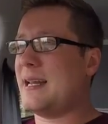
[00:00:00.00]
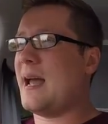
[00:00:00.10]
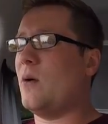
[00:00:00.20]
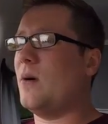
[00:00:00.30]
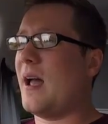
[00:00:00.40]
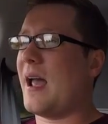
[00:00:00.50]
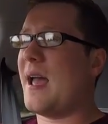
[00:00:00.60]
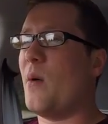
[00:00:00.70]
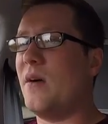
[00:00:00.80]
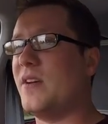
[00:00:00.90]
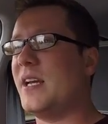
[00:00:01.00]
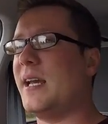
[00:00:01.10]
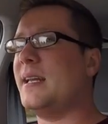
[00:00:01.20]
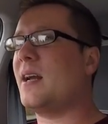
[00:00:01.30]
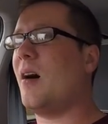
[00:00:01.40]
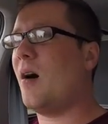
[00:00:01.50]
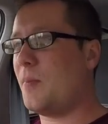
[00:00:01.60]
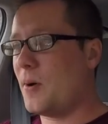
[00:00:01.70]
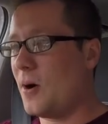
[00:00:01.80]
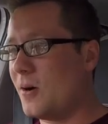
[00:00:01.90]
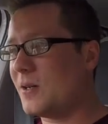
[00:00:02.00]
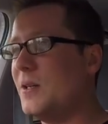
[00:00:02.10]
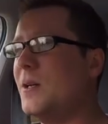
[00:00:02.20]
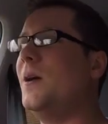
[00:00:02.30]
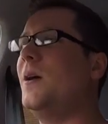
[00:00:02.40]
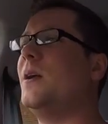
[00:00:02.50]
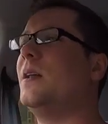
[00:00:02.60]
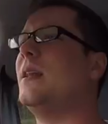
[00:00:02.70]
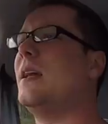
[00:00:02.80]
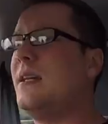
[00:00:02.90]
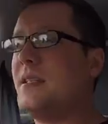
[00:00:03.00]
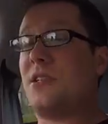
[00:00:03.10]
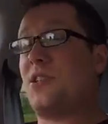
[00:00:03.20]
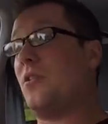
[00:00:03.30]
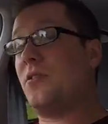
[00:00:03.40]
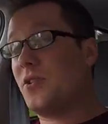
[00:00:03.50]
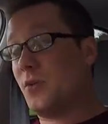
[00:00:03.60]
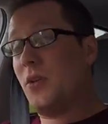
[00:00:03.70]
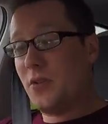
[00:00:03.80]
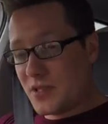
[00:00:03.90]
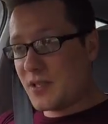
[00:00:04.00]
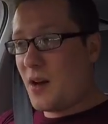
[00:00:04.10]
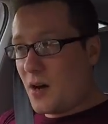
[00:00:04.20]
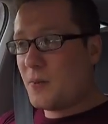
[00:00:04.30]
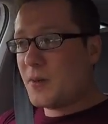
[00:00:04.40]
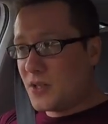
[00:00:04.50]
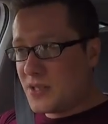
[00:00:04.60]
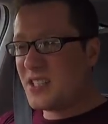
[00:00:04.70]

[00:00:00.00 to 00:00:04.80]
out. However, in a car park, there is a chance you'll lose the car because